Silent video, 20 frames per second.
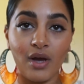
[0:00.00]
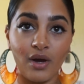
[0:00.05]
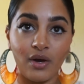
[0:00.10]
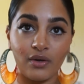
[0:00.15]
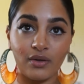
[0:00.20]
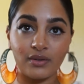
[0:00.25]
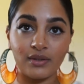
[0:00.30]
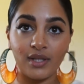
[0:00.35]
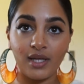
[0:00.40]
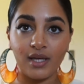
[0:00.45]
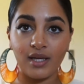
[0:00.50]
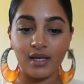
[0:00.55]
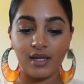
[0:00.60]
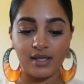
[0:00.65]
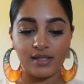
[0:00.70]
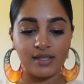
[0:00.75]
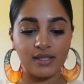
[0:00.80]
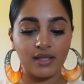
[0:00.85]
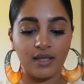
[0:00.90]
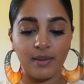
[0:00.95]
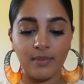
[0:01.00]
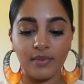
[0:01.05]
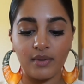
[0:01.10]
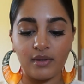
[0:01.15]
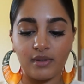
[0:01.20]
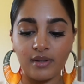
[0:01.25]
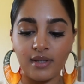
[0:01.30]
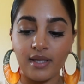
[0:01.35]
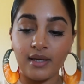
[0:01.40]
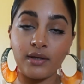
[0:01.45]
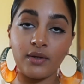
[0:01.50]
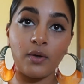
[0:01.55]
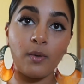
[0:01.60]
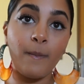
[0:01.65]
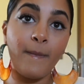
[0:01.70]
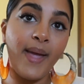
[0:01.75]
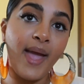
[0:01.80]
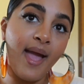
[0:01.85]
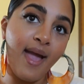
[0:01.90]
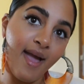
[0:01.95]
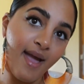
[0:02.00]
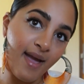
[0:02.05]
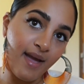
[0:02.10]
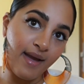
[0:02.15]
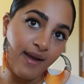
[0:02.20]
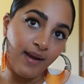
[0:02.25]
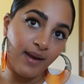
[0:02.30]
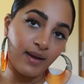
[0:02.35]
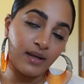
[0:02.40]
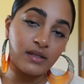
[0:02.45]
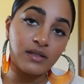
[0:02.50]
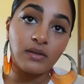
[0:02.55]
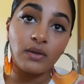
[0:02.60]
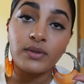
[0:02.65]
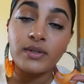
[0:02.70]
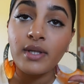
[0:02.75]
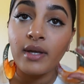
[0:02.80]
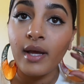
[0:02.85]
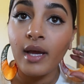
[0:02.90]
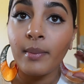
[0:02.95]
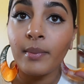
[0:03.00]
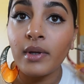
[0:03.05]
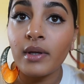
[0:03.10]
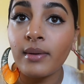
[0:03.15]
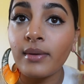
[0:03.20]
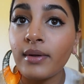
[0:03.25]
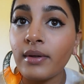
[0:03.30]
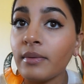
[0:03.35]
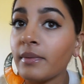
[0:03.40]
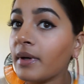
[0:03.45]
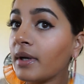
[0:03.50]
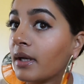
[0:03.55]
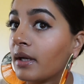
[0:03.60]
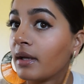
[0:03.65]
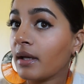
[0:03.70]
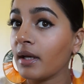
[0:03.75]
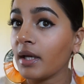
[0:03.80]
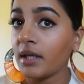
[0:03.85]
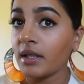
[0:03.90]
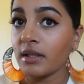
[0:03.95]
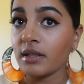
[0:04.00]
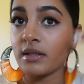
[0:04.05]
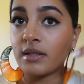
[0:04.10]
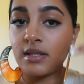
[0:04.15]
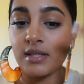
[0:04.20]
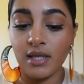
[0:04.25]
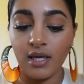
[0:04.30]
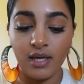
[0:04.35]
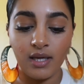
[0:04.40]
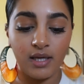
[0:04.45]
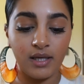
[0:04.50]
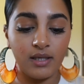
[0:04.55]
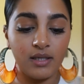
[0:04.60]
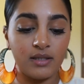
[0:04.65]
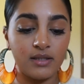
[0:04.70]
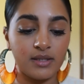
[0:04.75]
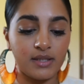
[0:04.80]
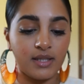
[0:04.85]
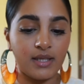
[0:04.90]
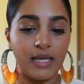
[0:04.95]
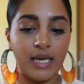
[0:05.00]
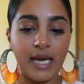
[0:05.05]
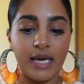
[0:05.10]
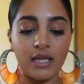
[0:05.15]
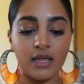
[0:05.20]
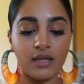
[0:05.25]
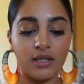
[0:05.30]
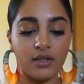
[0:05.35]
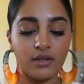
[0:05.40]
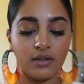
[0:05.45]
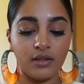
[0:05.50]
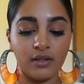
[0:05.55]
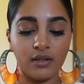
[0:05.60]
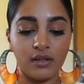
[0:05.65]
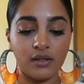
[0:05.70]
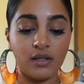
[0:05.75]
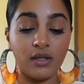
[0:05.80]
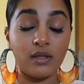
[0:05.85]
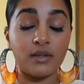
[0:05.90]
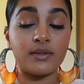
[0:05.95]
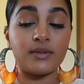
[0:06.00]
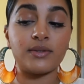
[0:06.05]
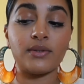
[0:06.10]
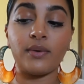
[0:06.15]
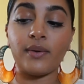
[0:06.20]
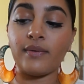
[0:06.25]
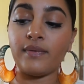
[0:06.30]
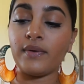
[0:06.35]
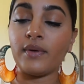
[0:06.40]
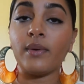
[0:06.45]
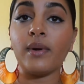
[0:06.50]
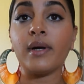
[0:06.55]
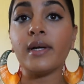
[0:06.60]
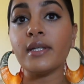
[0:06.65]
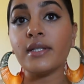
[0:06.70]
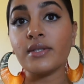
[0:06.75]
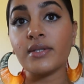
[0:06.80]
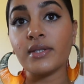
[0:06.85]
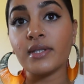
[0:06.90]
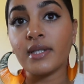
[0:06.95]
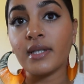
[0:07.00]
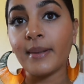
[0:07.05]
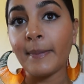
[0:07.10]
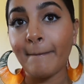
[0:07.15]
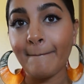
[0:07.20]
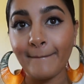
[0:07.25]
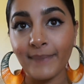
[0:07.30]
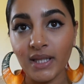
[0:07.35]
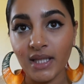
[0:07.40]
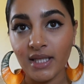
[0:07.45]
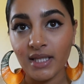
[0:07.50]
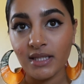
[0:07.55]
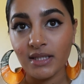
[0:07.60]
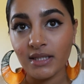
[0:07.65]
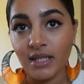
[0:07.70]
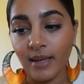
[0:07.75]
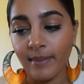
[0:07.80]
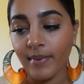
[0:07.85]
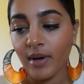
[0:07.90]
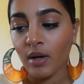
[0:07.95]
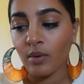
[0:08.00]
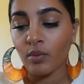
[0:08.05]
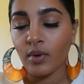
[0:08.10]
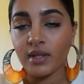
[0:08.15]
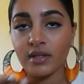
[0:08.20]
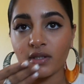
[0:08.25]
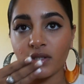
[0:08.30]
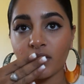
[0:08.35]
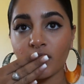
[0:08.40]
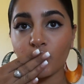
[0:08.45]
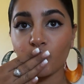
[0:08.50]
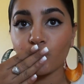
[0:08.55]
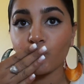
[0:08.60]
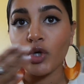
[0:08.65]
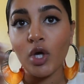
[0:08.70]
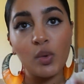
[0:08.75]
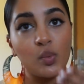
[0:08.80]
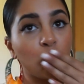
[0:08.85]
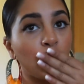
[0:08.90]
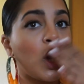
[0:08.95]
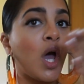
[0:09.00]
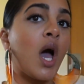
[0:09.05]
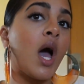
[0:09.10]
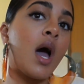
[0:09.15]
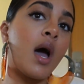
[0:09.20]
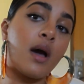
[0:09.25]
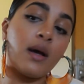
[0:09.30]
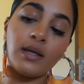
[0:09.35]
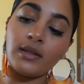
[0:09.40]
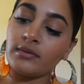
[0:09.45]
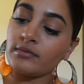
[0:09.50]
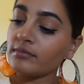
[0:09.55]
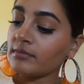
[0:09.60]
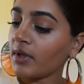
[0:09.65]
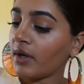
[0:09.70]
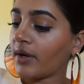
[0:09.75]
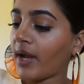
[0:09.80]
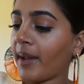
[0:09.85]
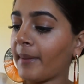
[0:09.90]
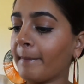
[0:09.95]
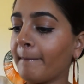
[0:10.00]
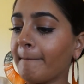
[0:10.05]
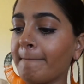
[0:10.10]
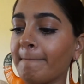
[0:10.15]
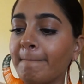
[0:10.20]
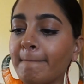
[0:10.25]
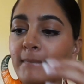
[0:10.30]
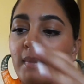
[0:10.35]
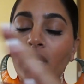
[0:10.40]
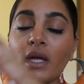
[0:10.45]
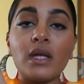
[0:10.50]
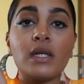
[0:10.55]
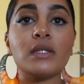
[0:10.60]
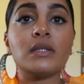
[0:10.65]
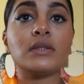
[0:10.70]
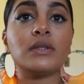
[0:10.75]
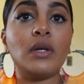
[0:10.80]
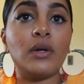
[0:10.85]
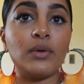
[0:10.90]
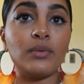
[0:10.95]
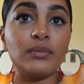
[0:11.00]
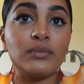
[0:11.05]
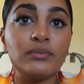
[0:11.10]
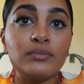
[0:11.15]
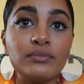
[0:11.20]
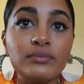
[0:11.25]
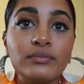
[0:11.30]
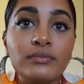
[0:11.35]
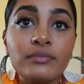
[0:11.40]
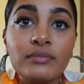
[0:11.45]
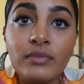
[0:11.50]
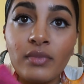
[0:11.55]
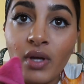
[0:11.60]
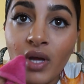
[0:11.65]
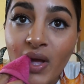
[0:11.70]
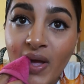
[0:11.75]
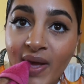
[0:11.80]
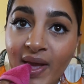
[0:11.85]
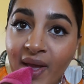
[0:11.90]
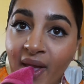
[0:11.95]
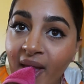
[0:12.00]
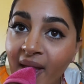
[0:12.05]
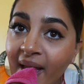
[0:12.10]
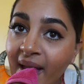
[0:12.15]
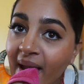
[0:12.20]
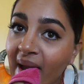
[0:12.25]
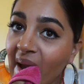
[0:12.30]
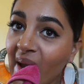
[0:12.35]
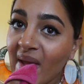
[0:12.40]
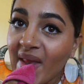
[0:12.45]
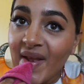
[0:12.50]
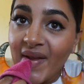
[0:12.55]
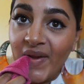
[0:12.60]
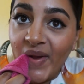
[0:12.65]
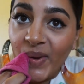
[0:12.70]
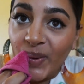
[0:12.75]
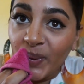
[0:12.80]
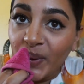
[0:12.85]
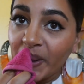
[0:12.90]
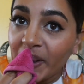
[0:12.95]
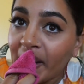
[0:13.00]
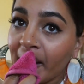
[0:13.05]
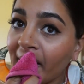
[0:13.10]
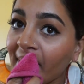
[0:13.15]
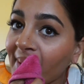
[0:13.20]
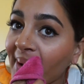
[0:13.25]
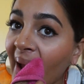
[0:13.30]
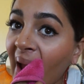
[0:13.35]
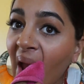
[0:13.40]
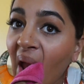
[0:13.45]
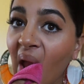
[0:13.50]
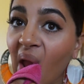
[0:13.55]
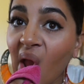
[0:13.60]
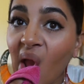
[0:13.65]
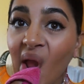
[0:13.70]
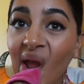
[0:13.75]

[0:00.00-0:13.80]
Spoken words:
Hola, assalamu alaikum. Hey, so today I'm gonna do a day to night look. So if you are interested, please keep on watching. Okay, so I'm gonna get rid of that